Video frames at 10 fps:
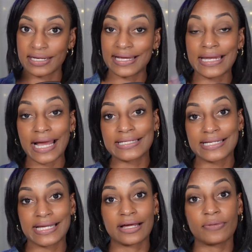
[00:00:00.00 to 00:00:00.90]

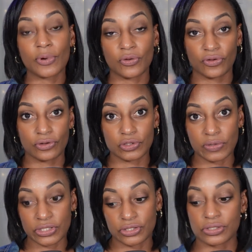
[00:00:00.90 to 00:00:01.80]
connecting both of those
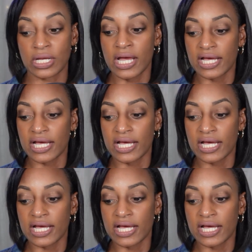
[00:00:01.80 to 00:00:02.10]
registers.